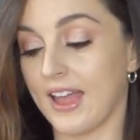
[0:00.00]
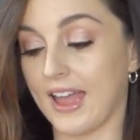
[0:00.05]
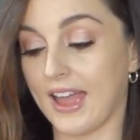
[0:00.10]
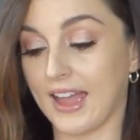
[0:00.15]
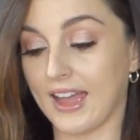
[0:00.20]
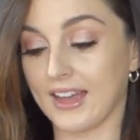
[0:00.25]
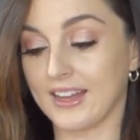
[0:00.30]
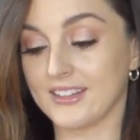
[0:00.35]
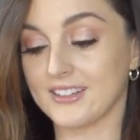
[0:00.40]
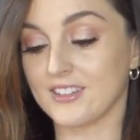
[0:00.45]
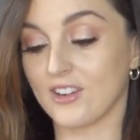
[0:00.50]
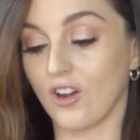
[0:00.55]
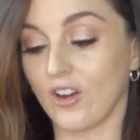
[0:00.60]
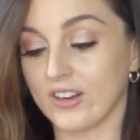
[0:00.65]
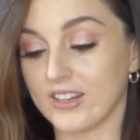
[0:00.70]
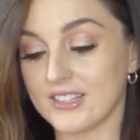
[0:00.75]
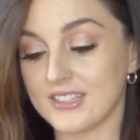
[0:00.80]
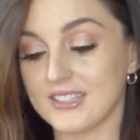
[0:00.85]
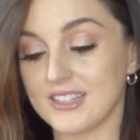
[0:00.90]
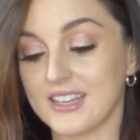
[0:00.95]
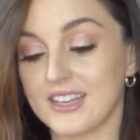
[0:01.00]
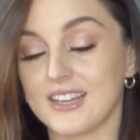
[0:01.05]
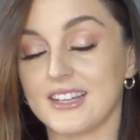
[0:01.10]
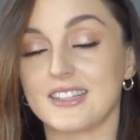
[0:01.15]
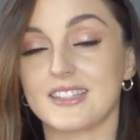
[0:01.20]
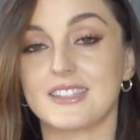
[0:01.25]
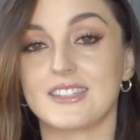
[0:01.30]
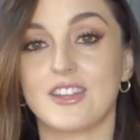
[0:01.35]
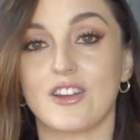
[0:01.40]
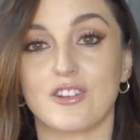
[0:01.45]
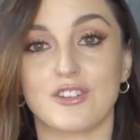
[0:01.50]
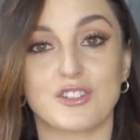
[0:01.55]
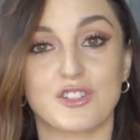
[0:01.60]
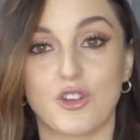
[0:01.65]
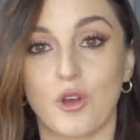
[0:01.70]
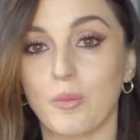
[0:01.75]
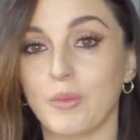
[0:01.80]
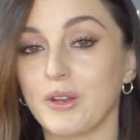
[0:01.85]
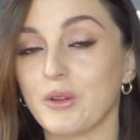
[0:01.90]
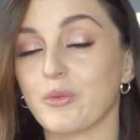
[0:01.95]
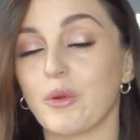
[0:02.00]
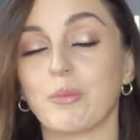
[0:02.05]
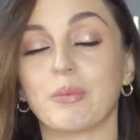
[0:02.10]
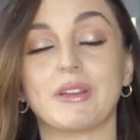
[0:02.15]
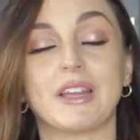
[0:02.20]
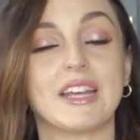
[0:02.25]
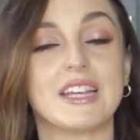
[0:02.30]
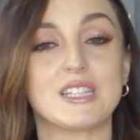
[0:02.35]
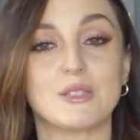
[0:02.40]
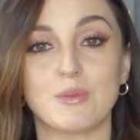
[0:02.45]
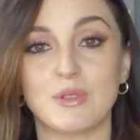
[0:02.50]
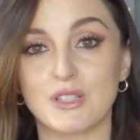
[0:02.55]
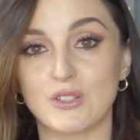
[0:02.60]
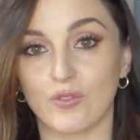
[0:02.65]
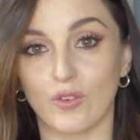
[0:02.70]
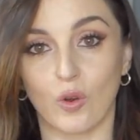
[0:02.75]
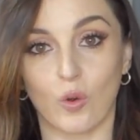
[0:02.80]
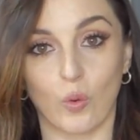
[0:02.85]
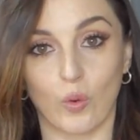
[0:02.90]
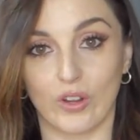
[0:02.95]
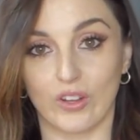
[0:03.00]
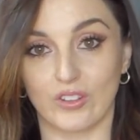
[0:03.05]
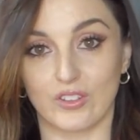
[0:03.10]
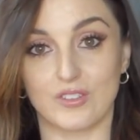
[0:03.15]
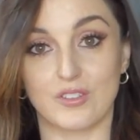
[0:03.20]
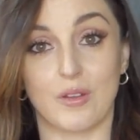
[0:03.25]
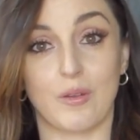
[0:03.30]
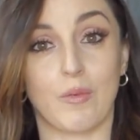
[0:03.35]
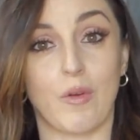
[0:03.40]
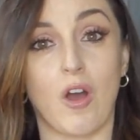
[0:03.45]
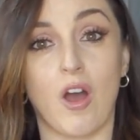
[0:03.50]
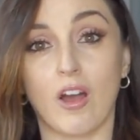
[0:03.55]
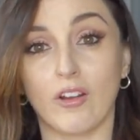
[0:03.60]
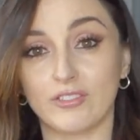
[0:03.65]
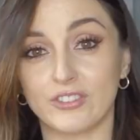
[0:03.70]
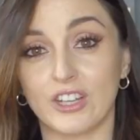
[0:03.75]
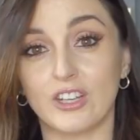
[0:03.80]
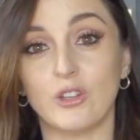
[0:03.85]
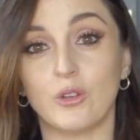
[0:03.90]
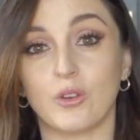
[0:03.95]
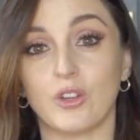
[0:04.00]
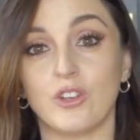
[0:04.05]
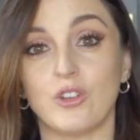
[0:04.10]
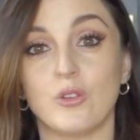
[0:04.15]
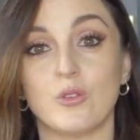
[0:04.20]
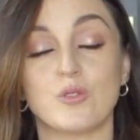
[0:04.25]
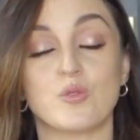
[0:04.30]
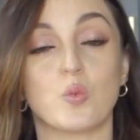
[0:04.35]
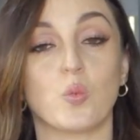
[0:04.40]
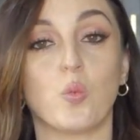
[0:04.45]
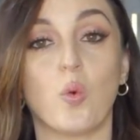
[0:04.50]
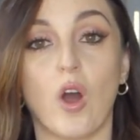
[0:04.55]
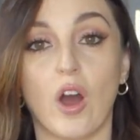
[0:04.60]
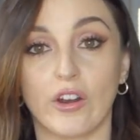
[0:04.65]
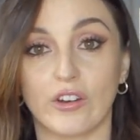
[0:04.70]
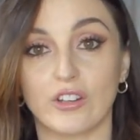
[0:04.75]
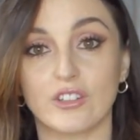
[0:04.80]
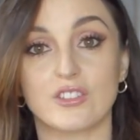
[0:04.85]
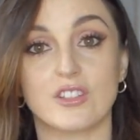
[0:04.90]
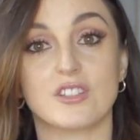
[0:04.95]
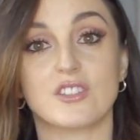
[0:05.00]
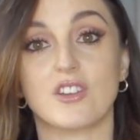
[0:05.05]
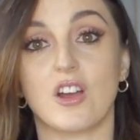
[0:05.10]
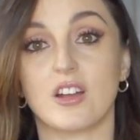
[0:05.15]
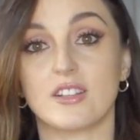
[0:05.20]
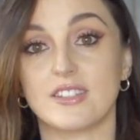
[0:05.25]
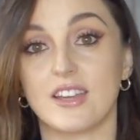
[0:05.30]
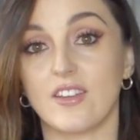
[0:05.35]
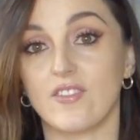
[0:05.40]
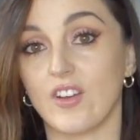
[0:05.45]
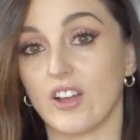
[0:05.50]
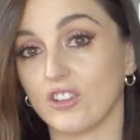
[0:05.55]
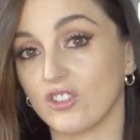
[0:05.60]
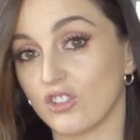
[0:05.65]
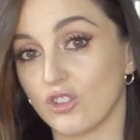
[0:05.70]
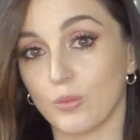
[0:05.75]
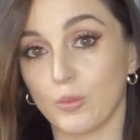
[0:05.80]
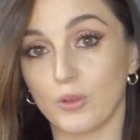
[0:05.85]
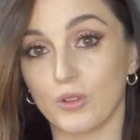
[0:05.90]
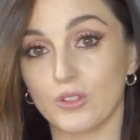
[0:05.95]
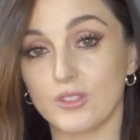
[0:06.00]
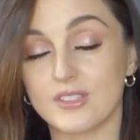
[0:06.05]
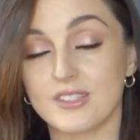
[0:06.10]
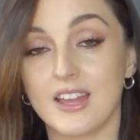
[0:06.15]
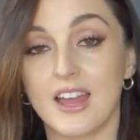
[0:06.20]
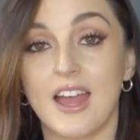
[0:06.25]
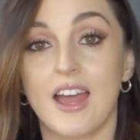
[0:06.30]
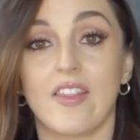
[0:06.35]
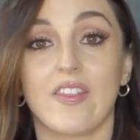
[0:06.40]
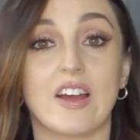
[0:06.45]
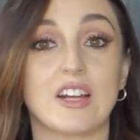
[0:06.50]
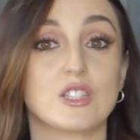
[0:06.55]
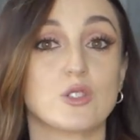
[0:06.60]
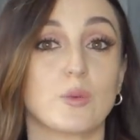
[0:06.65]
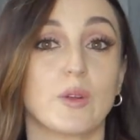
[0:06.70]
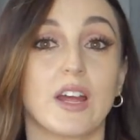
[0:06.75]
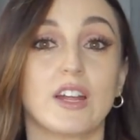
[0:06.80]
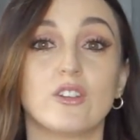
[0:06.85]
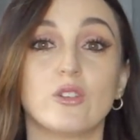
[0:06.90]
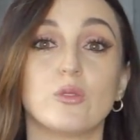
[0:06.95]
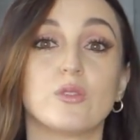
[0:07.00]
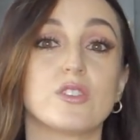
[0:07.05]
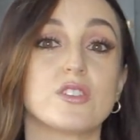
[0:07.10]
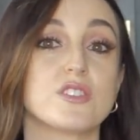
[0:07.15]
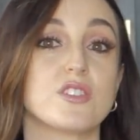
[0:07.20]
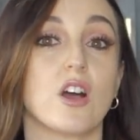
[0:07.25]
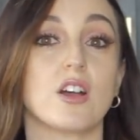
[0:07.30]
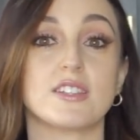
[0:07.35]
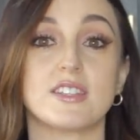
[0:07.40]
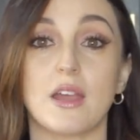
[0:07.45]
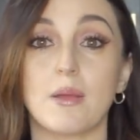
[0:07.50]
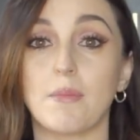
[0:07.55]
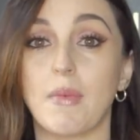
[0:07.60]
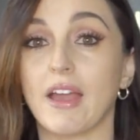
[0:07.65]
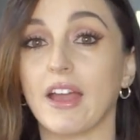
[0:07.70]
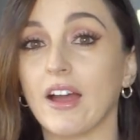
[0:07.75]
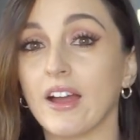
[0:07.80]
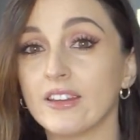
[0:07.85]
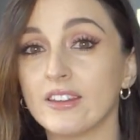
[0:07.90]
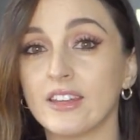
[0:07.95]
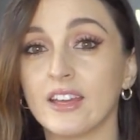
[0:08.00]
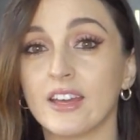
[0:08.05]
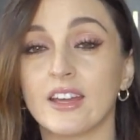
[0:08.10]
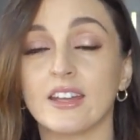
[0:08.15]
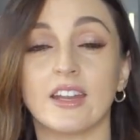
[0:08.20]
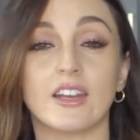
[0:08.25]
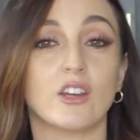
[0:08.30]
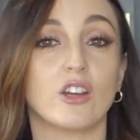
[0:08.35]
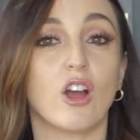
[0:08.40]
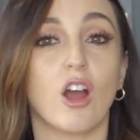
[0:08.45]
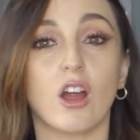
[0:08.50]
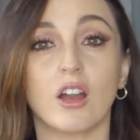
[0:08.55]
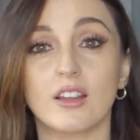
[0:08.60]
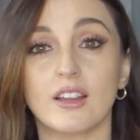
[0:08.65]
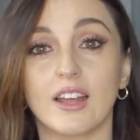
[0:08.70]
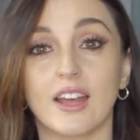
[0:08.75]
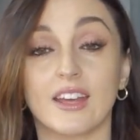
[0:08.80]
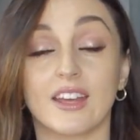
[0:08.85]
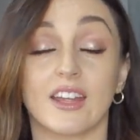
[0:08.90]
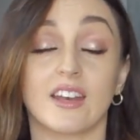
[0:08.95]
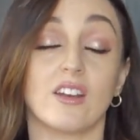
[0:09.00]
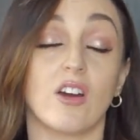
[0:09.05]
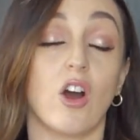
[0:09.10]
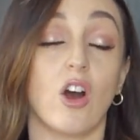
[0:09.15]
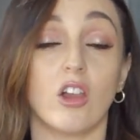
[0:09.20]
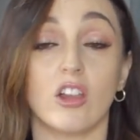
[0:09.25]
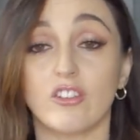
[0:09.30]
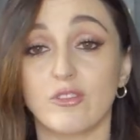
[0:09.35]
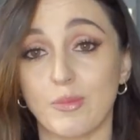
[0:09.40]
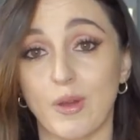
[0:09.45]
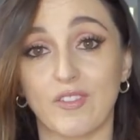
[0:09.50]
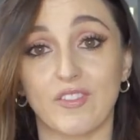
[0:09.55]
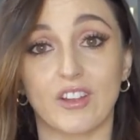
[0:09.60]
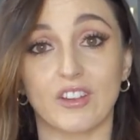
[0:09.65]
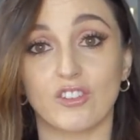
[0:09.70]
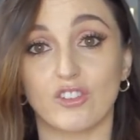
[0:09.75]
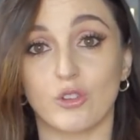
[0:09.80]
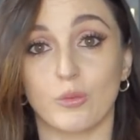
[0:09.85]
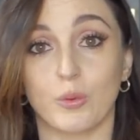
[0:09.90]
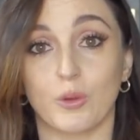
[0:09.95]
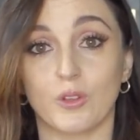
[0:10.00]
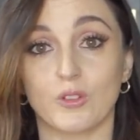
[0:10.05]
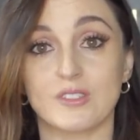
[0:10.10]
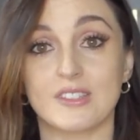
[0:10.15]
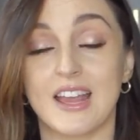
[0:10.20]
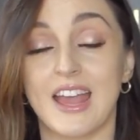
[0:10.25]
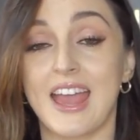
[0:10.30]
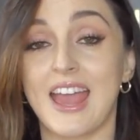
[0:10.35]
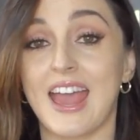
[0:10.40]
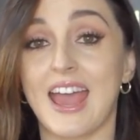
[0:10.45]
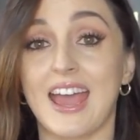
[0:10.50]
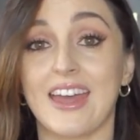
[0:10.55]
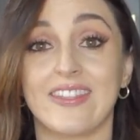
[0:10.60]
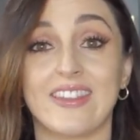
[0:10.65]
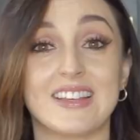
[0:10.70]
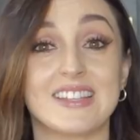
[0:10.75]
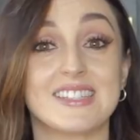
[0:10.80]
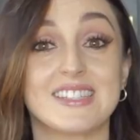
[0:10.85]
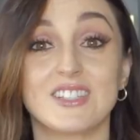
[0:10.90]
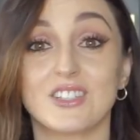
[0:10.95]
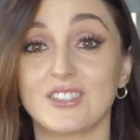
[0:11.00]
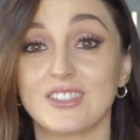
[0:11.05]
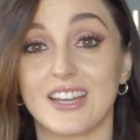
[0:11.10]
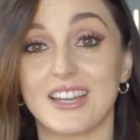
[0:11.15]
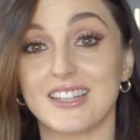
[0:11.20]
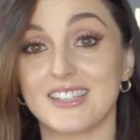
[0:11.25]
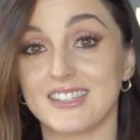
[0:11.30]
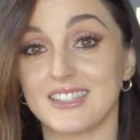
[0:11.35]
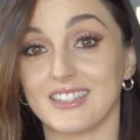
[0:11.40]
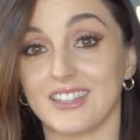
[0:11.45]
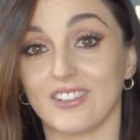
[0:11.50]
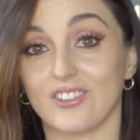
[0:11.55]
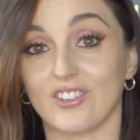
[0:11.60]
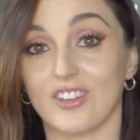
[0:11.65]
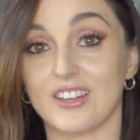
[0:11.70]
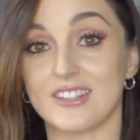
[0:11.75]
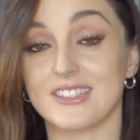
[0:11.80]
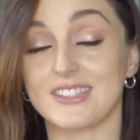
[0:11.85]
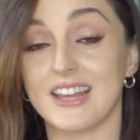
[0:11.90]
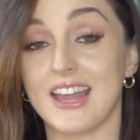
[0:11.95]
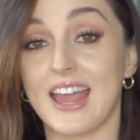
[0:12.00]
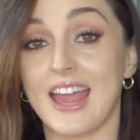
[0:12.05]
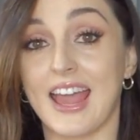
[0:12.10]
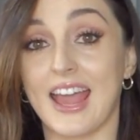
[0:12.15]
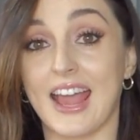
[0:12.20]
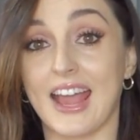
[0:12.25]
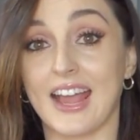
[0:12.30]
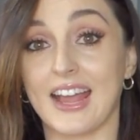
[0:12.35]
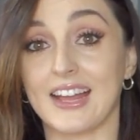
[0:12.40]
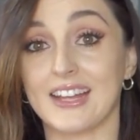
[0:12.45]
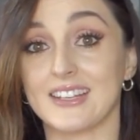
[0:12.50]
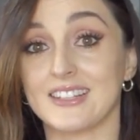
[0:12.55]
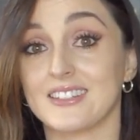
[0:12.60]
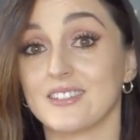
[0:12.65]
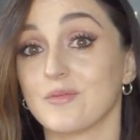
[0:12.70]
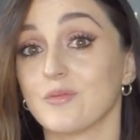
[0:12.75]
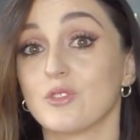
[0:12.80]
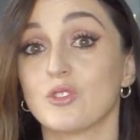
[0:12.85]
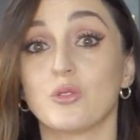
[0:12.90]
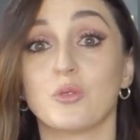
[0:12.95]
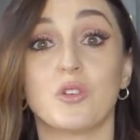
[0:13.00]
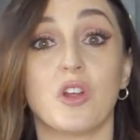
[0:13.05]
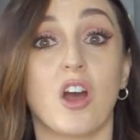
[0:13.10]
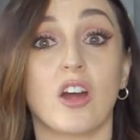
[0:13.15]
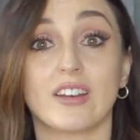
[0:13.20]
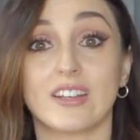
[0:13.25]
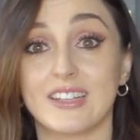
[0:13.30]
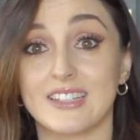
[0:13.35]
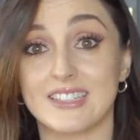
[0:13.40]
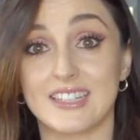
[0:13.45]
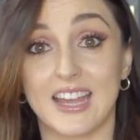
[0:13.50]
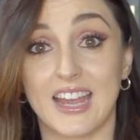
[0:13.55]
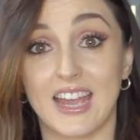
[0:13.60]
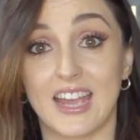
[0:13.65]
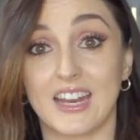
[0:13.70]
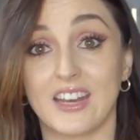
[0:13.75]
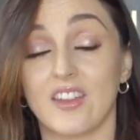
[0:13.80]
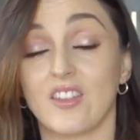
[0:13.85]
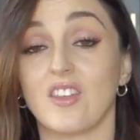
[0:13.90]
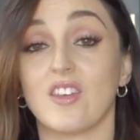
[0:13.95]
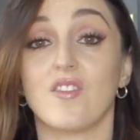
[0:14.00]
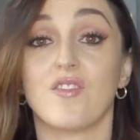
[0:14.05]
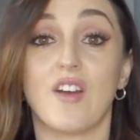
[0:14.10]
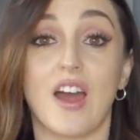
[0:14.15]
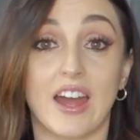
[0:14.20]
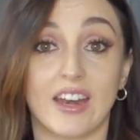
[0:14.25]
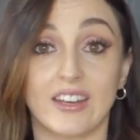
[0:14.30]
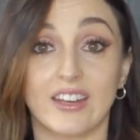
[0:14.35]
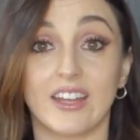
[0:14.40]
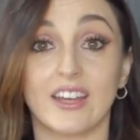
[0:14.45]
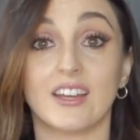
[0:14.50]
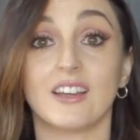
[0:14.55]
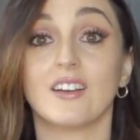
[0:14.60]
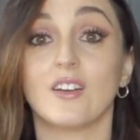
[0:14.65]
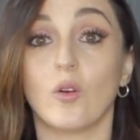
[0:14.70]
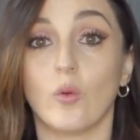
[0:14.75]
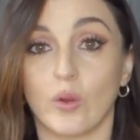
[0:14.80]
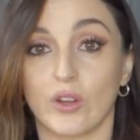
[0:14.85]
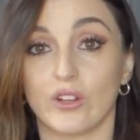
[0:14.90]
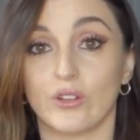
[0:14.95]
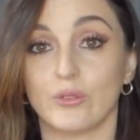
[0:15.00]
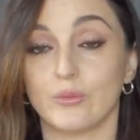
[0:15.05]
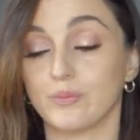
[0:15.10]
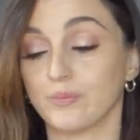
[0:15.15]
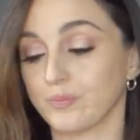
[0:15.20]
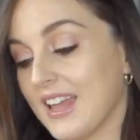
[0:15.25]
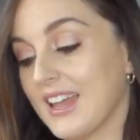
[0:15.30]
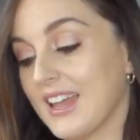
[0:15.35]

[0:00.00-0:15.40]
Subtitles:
And honestly, there's so many replacements for oils. Often you can use water to saute vegetables. That's what I do to saute my onion and garlic and all of my vegetables, and they still taste delicious and do not contain the fattening oil.